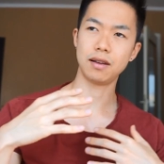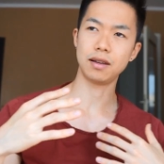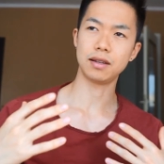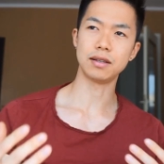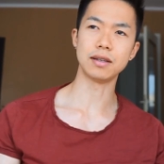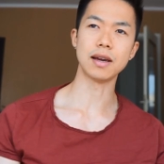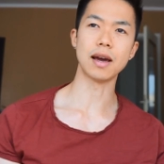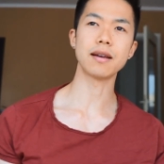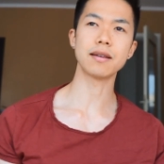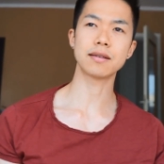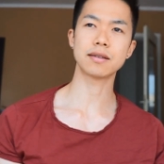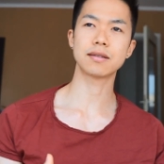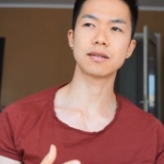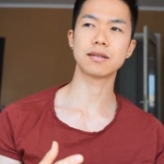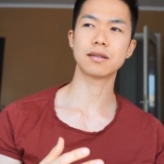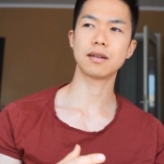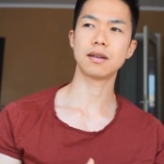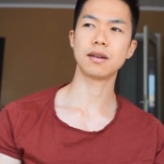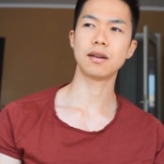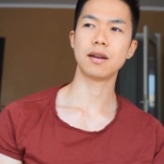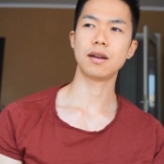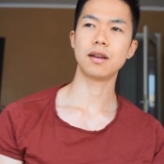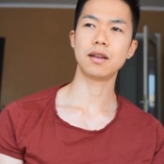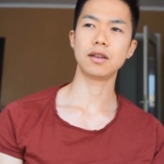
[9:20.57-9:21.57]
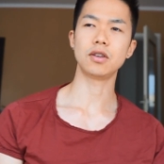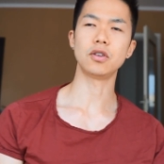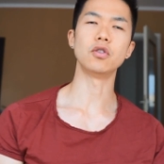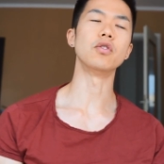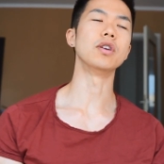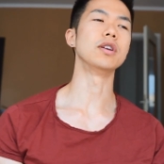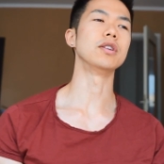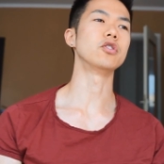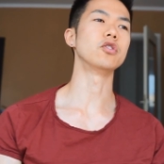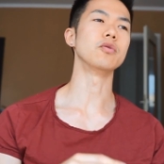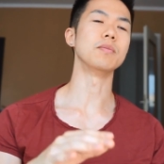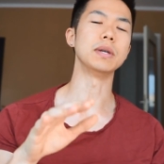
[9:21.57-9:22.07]
yes, you
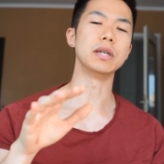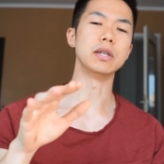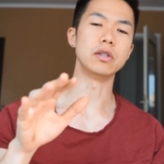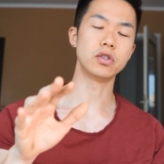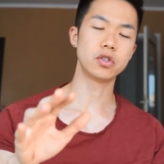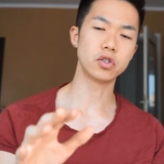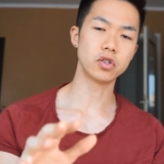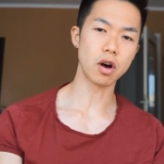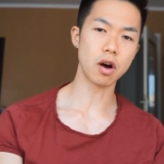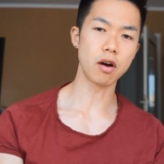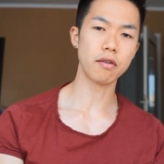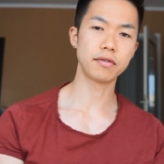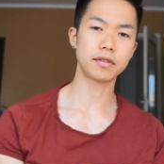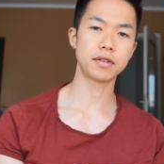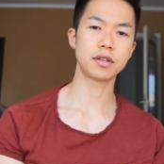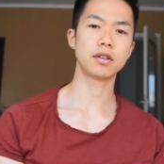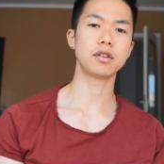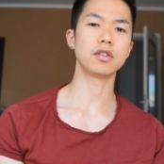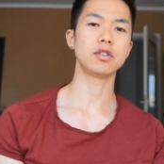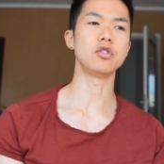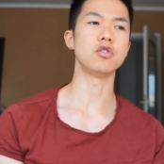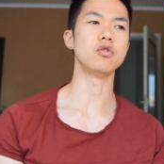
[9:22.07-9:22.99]
need to be soft.